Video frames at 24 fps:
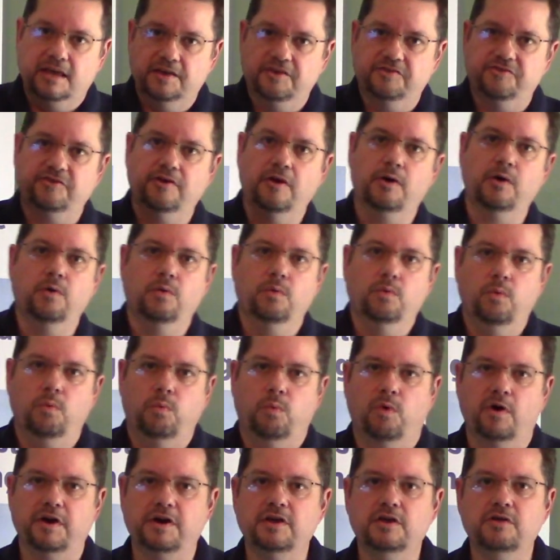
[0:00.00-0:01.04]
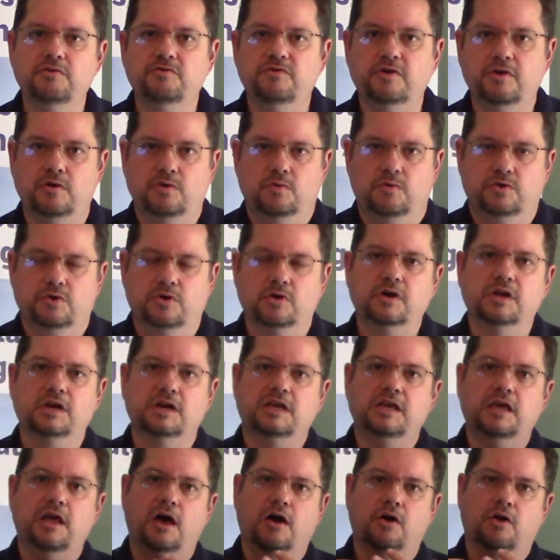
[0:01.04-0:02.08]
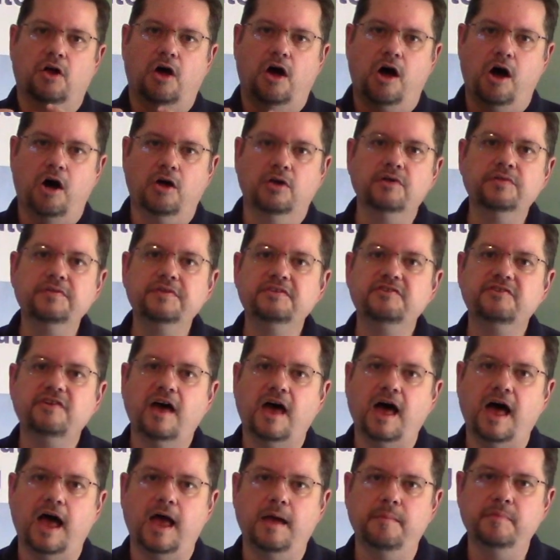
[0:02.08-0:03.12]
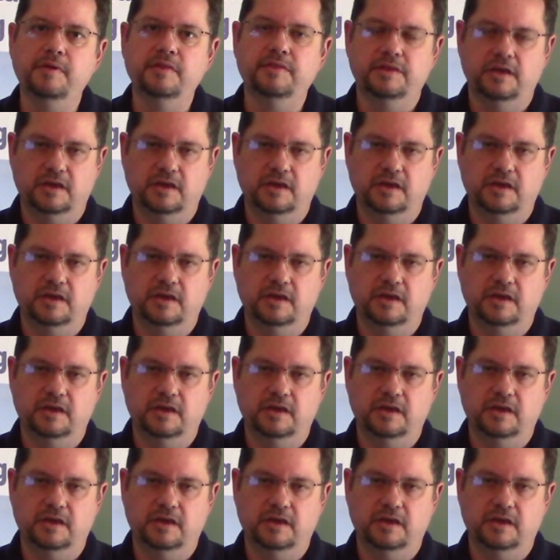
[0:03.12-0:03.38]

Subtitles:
So, what do? You're going to count all of the time